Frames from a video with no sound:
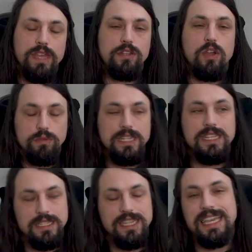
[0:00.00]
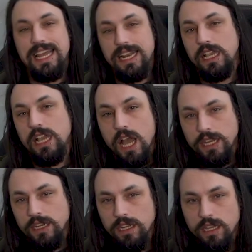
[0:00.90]
don't need to get a
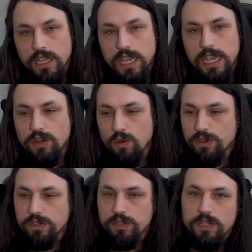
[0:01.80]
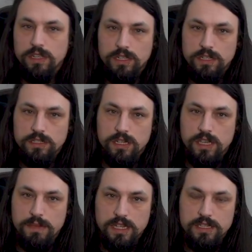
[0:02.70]
gun in order to
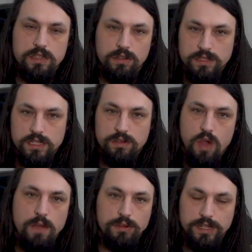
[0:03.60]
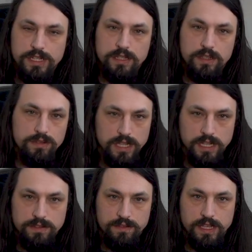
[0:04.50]
commit assaults and robberies and those
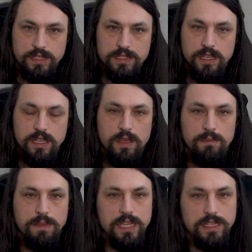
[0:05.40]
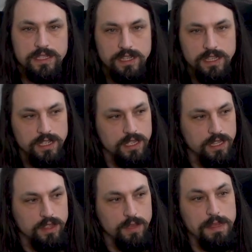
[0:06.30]
kinds of things because
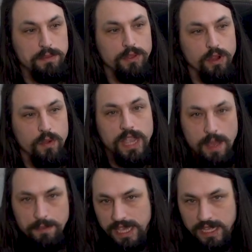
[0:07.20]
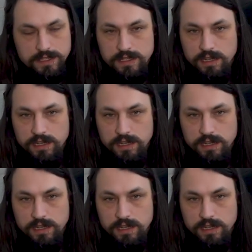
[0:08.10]
the people they're going up against